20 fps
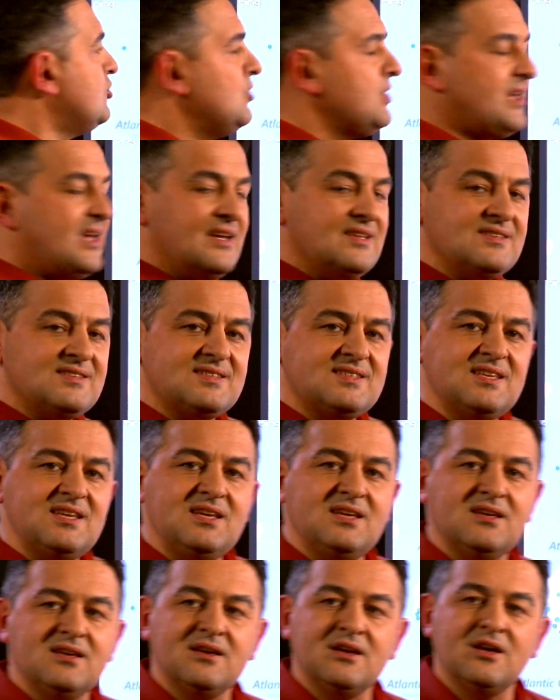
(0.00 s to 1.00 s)
You can
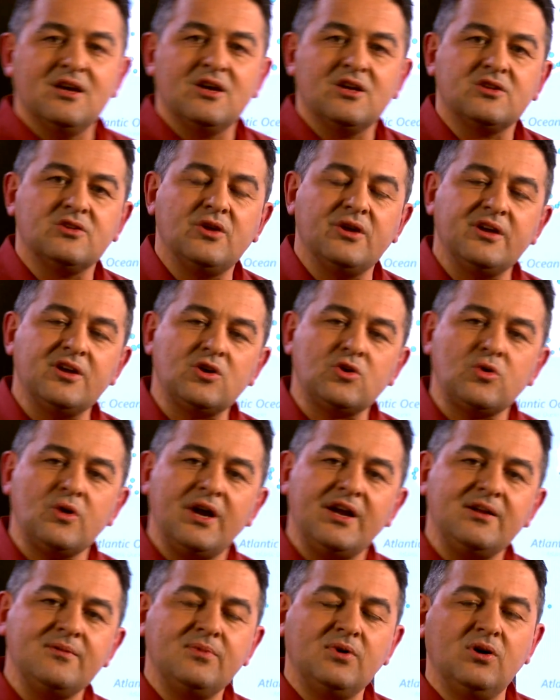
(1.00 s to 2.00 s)
see the
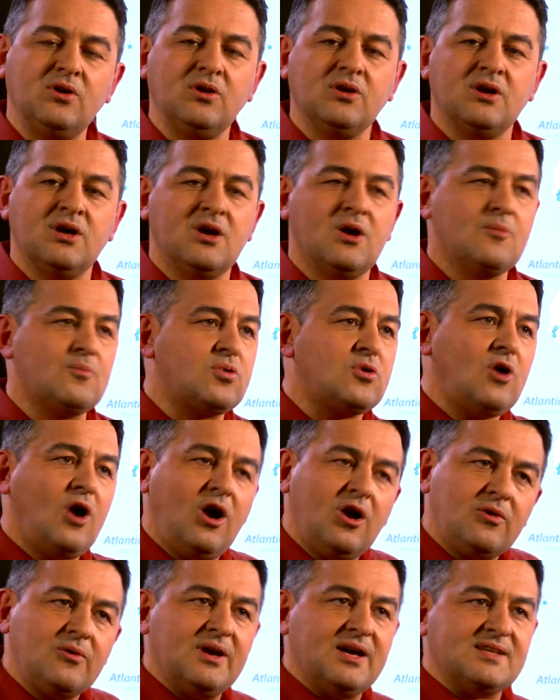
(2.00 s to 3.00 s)
incredible
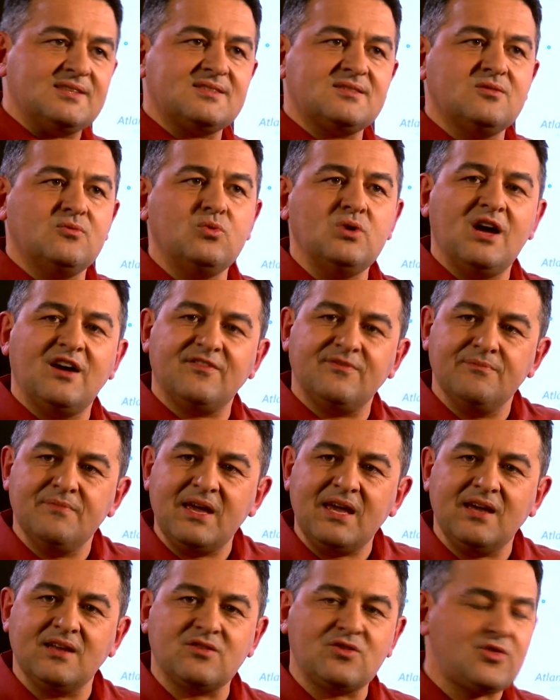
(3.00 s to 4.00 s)
progress we have
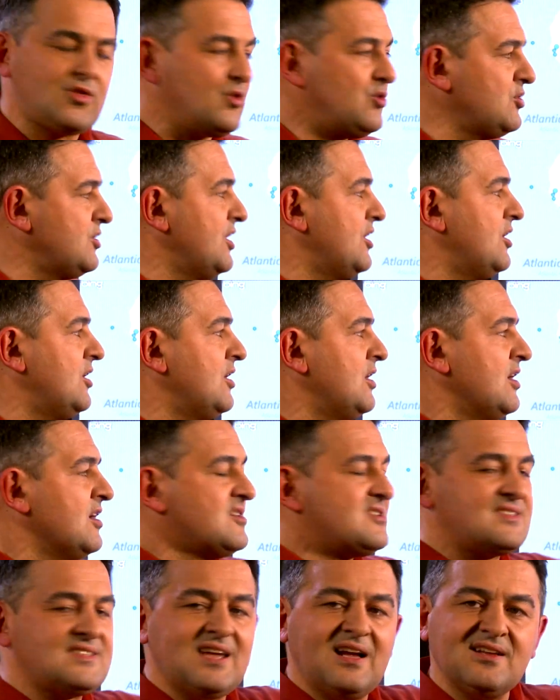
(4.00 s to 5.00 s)
made through the
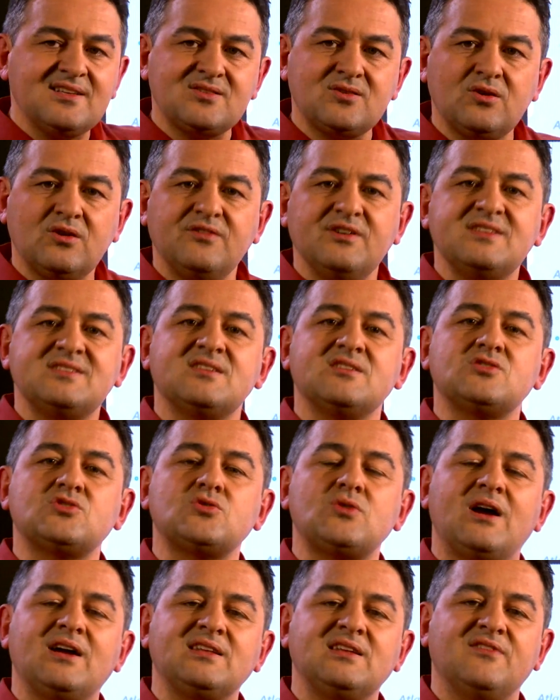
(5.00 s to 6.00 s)
self-service
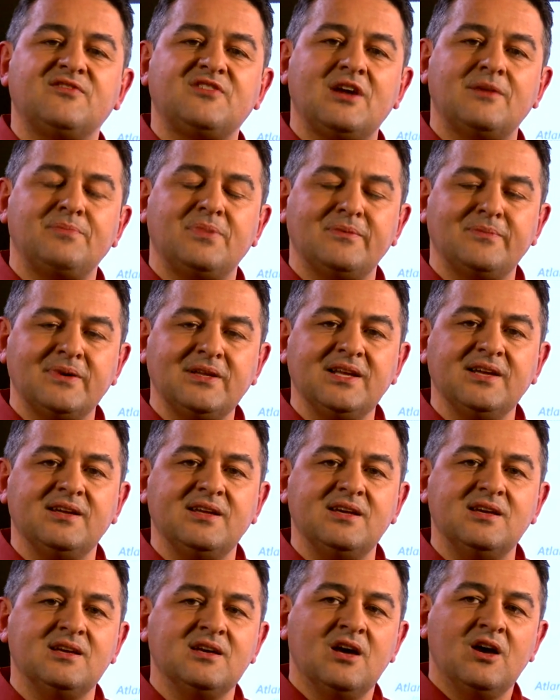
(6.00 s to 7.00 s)
interactive
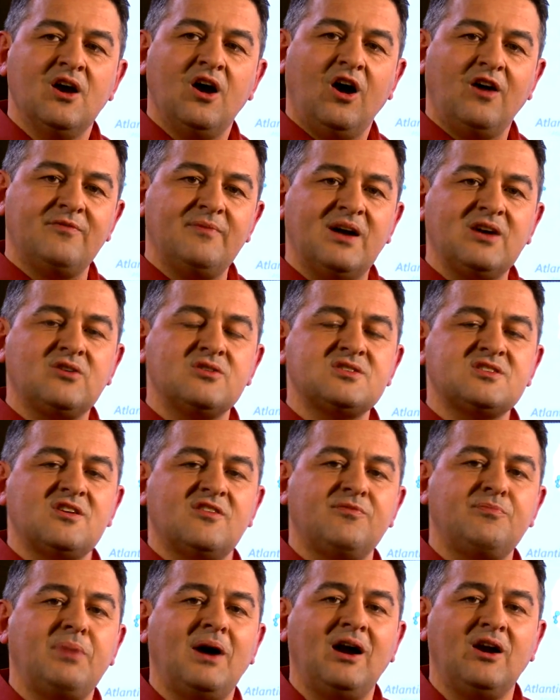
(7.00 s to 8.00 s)
capability of
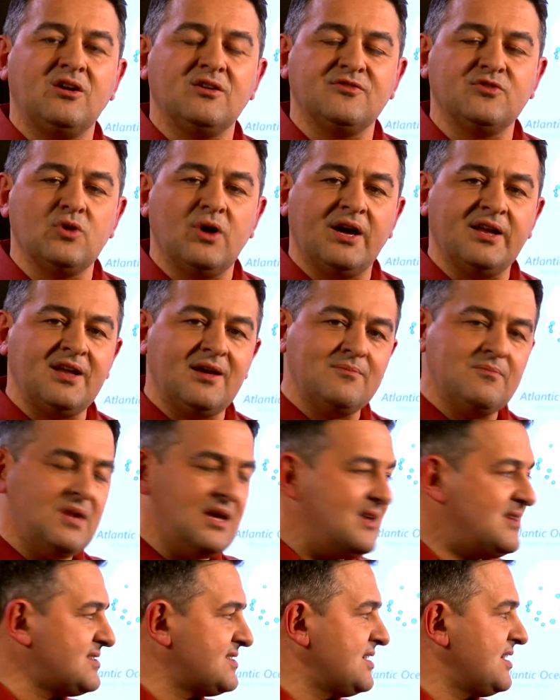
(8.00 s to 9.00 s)
Microsoft PowerView, an
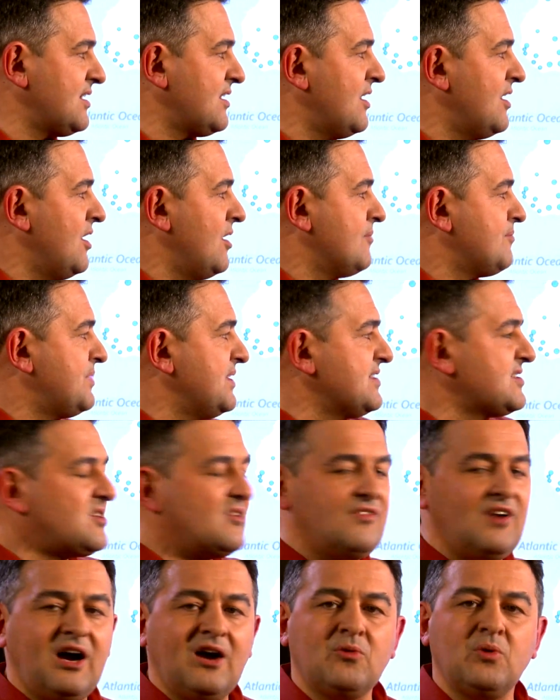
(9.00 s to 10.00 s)
amazing
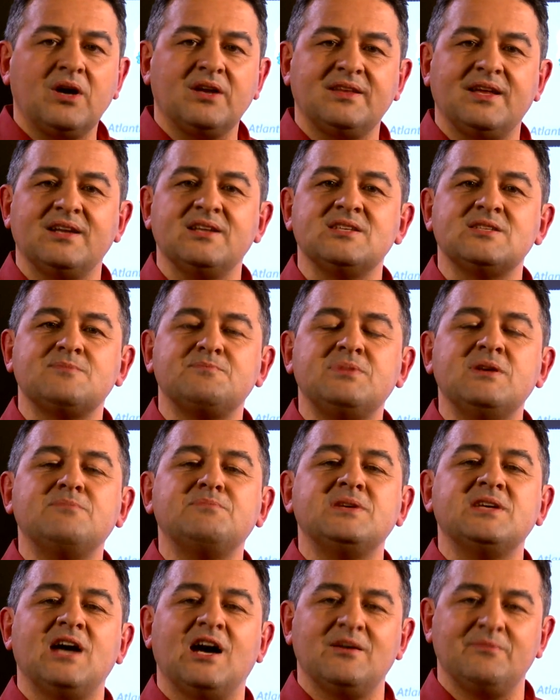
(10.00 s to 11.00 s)
piece of hardware that is
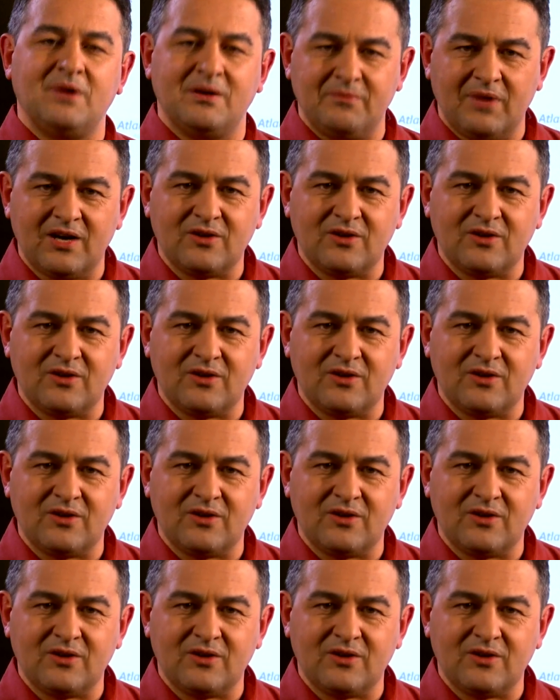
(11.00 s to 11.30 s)
PPI by